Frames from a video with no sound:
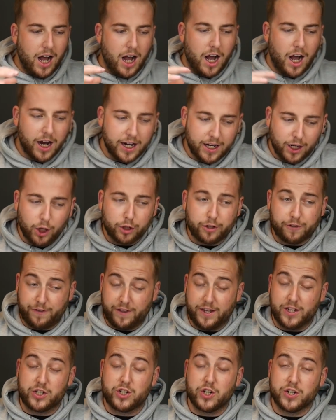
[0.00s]
looked for
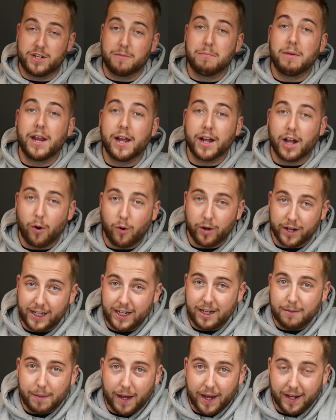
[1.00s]
this just a minute ago on
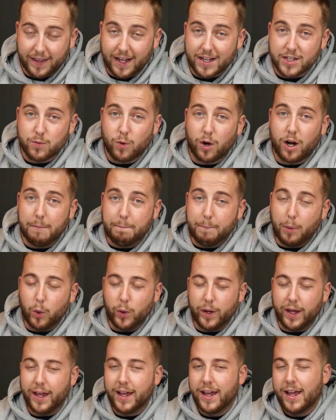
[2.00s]
eBay. That's where I
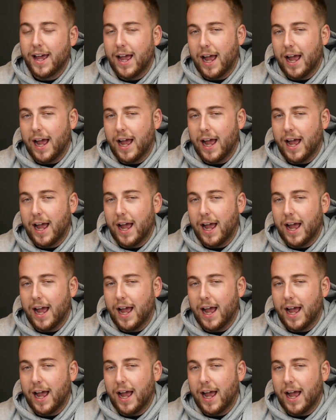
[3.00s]
bought it.